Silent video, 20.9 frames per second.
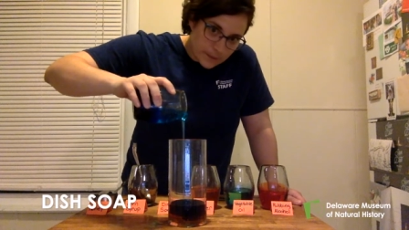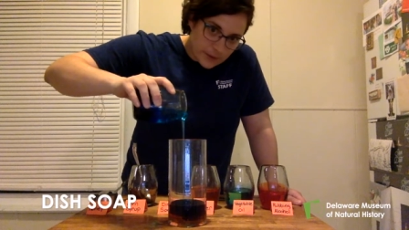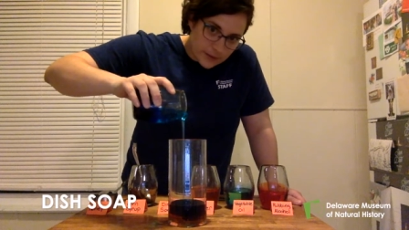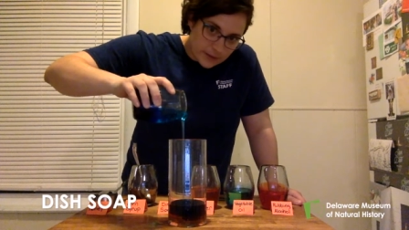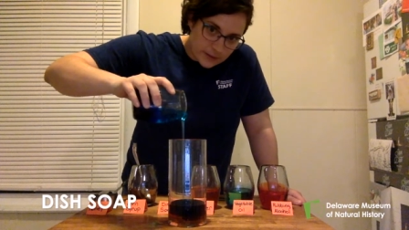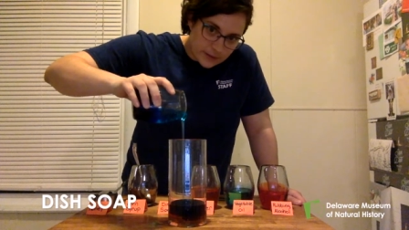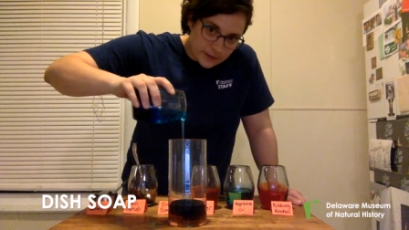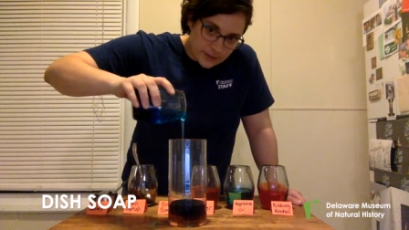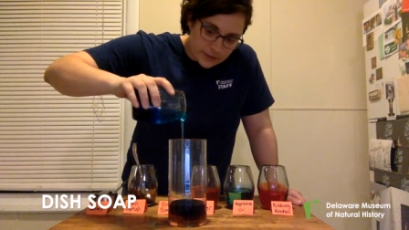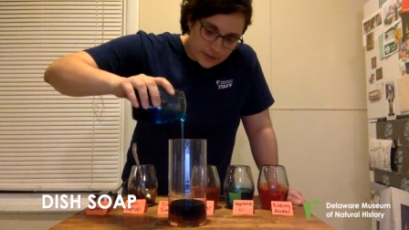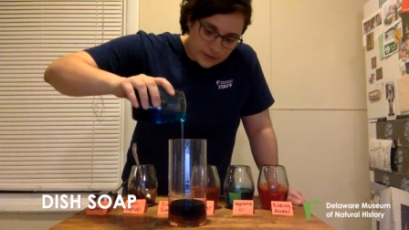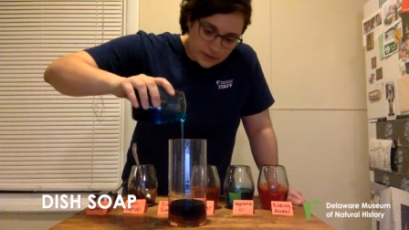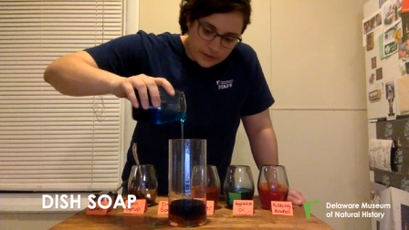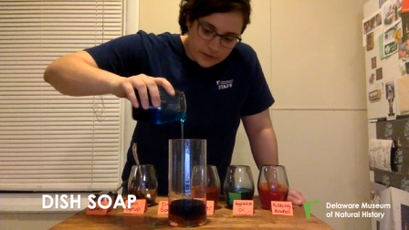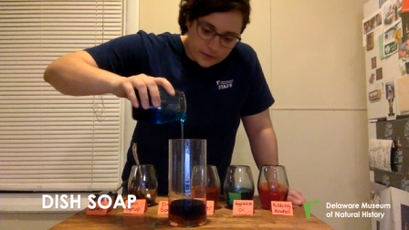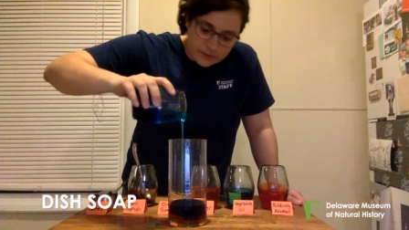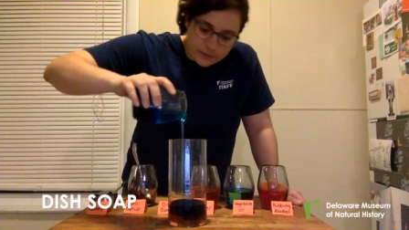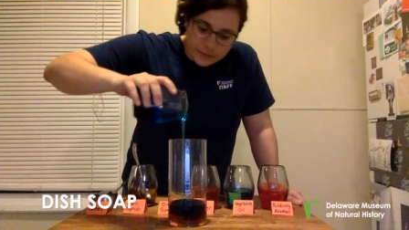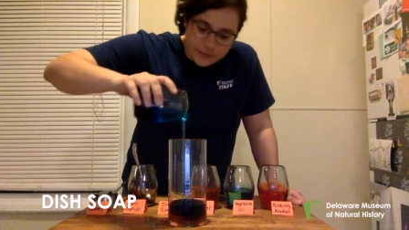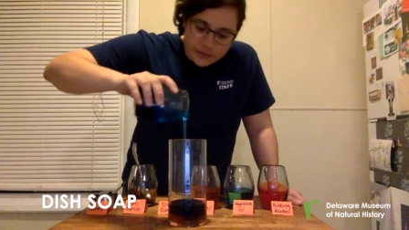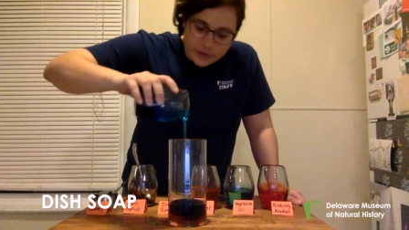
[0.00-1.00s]
How's that looking
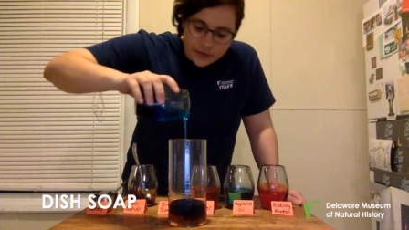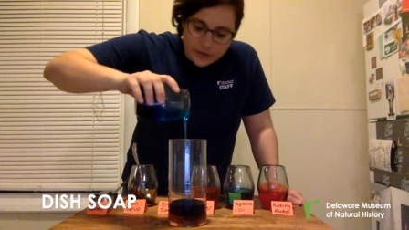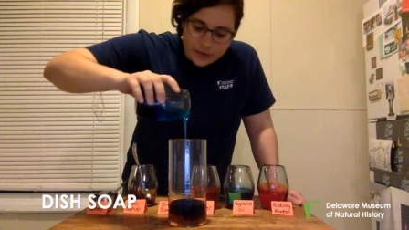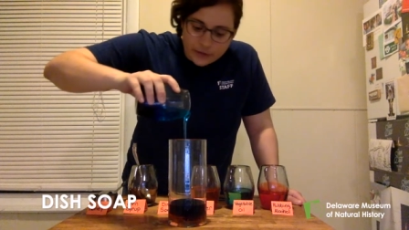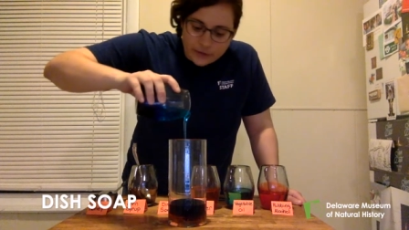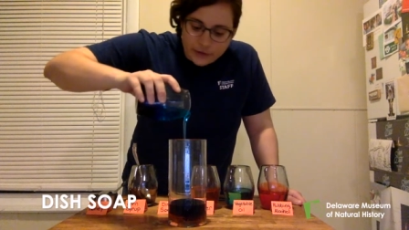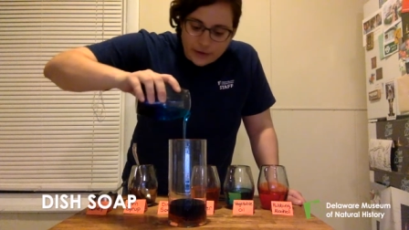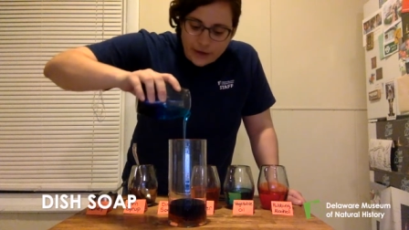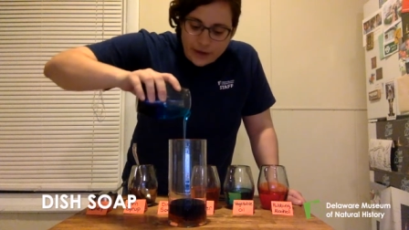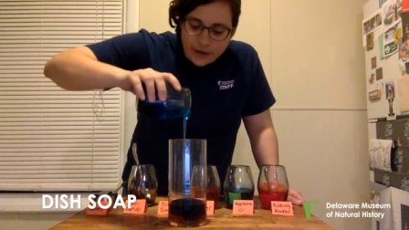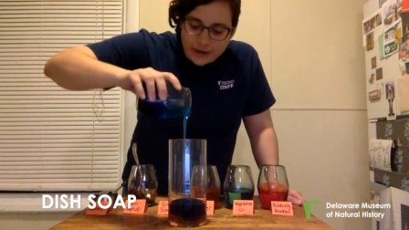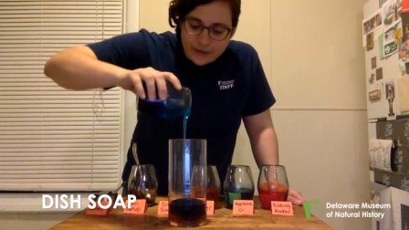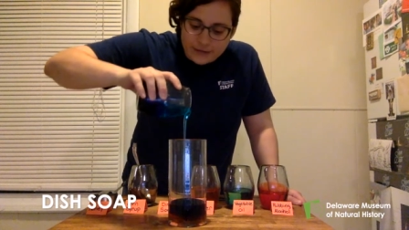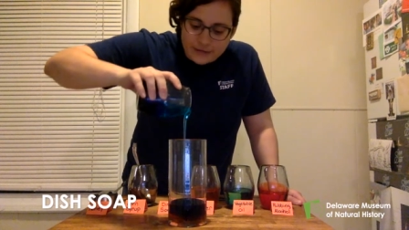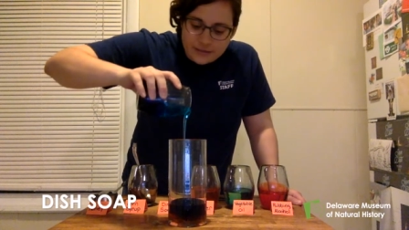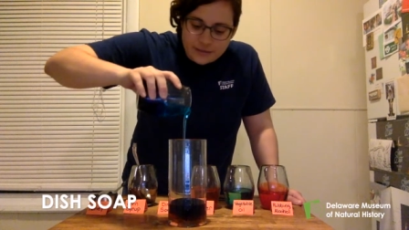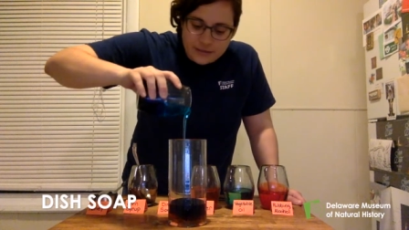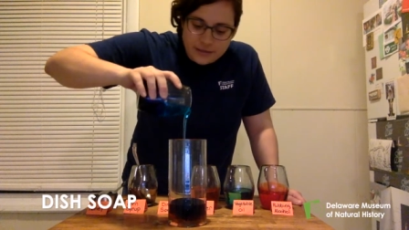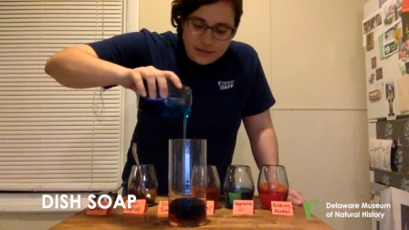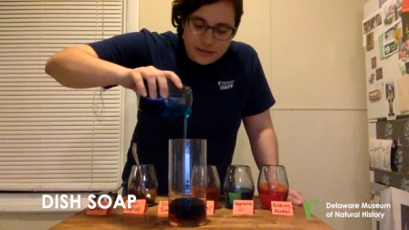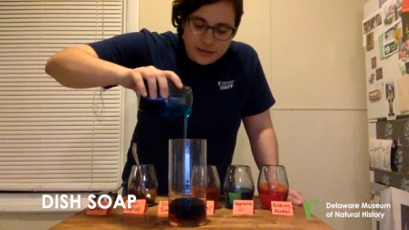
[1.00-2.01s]
from your angle,
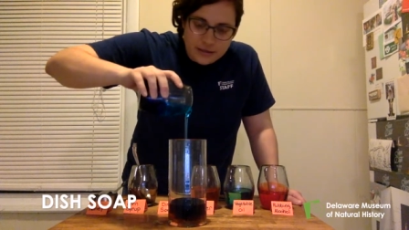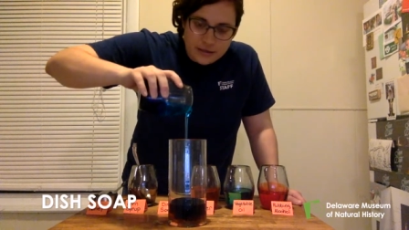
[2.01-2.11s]
guys?